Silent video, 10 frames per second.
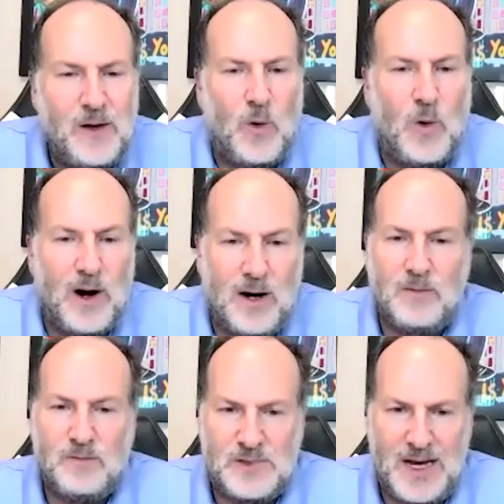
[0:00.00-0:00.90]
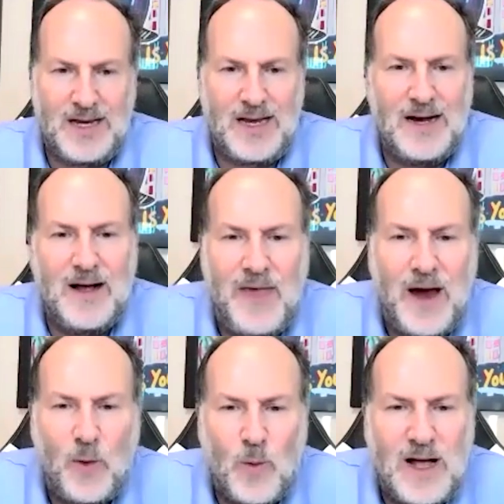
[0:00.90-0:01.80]
or taking on
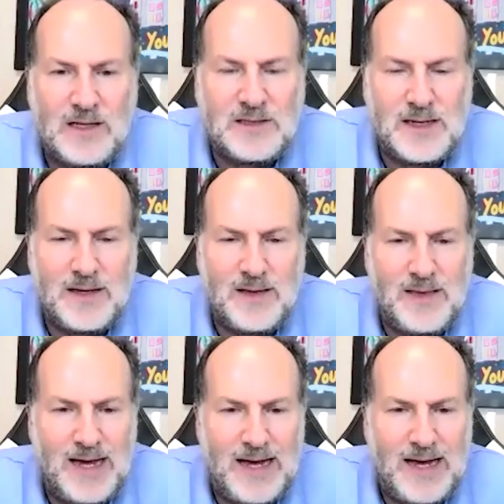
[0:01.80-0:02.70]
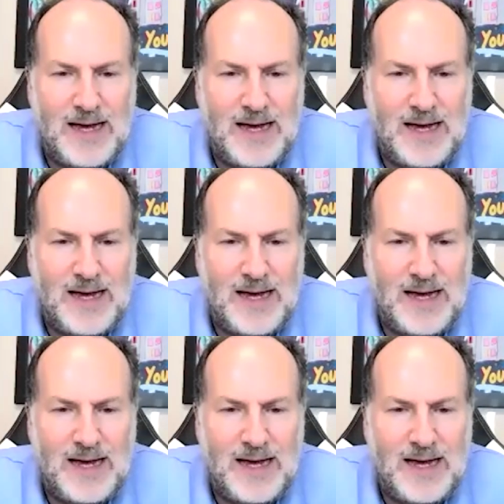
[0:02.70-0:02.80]
that risk that,